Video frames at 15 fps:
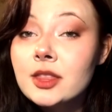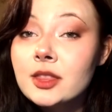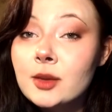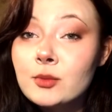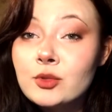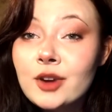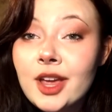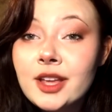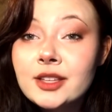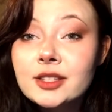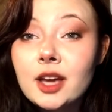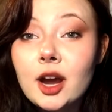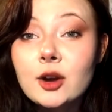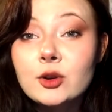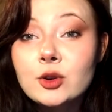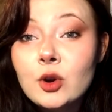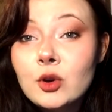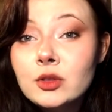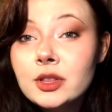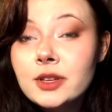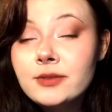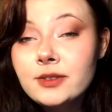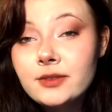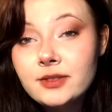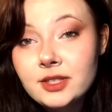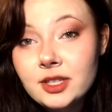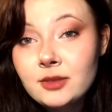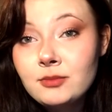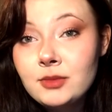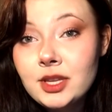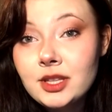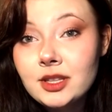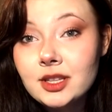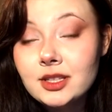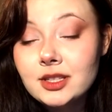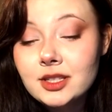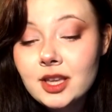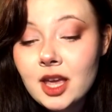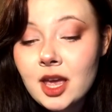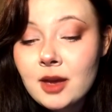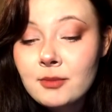The breaks are only 15 minutes,